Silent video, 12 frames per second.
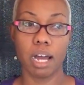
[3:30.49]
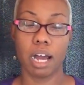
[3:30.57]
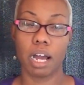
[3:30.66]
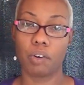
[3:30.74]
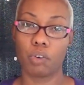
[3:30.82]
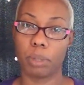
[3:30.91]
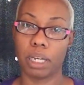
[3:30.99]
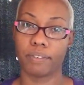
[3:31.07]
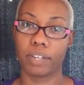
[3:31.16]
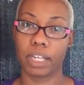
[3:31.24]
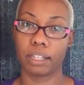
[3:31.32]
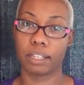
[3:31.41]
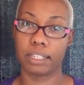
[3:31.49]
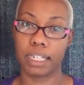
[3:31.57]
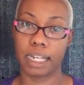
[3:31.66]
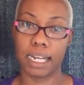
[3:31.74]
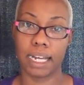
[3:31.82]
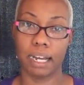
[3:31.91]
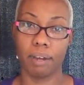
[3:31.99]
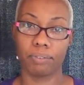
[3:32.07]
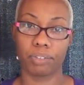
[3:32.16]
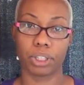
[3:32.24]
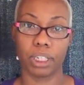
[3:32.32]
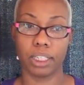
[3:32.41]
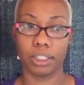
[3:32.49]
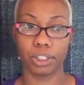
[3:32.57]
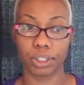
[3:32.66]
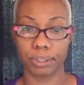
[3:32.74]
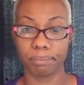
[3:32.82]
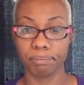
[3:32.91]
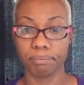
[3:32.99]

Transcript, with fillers: I will be having it the day after Easter.